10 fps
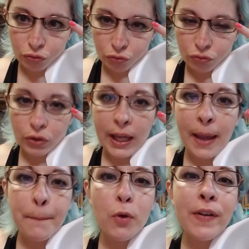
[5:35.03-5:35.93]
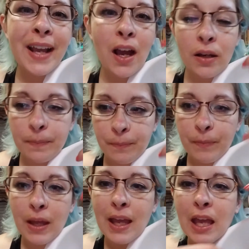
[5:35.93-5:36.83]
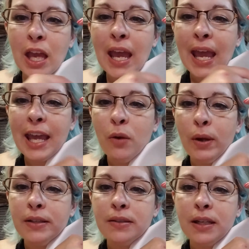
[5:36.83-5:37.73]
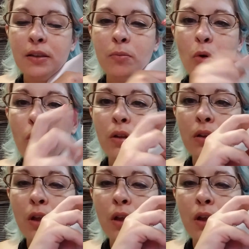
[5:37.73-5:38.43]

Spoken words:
Okay, moving on. Egg whites in the bowl.